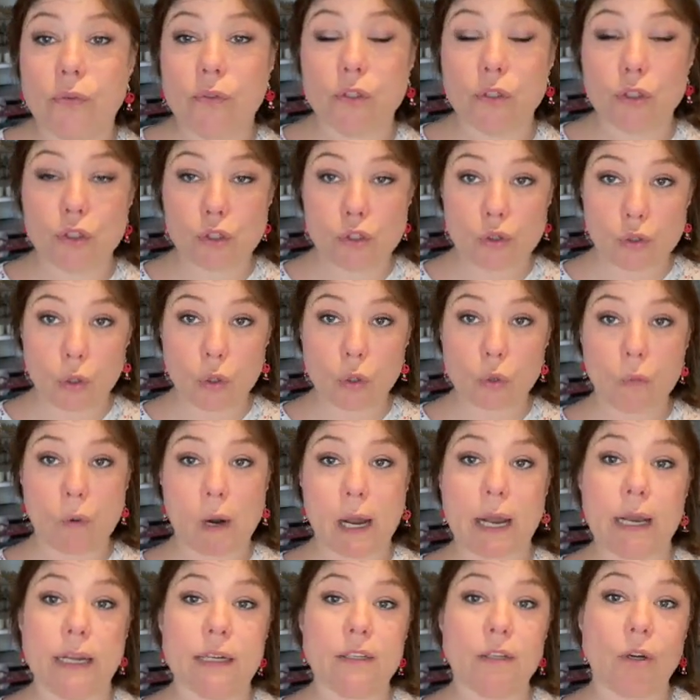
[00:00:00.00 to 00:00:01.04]

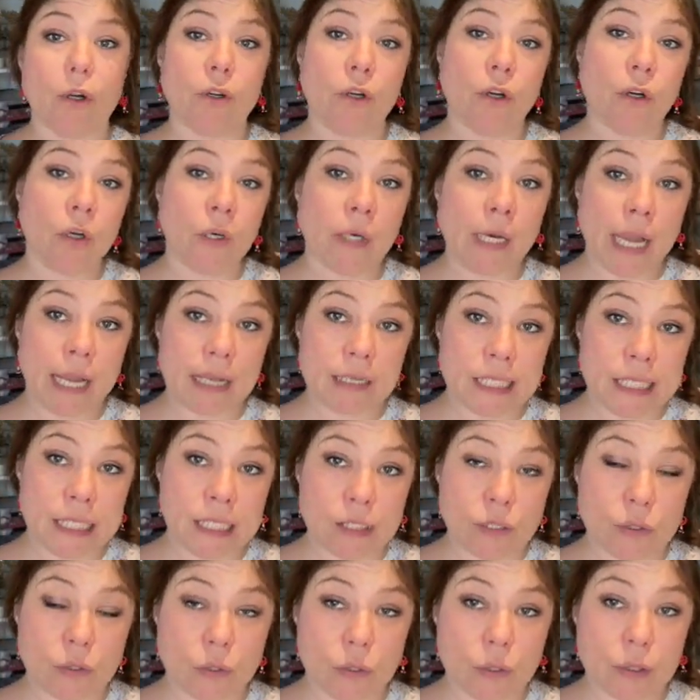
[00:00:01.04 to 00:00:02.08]
store-wide on her Etsy
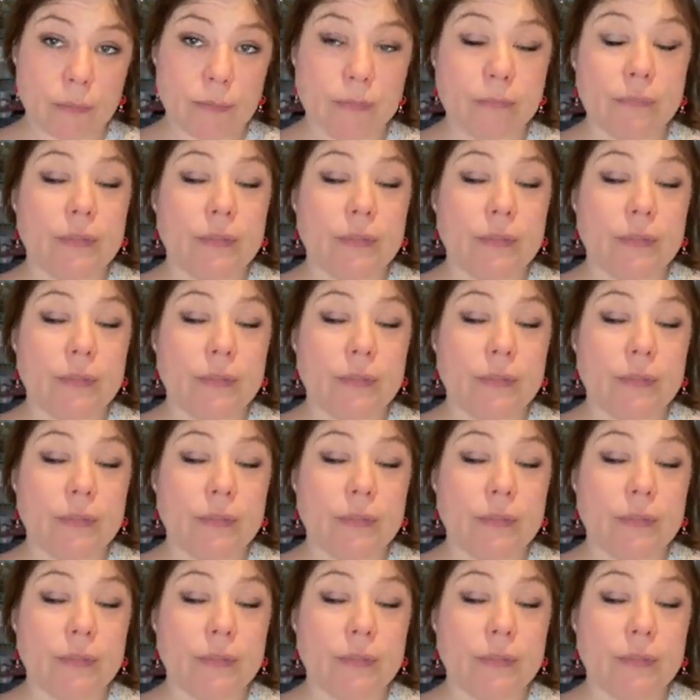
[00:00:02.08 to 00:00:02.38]
store.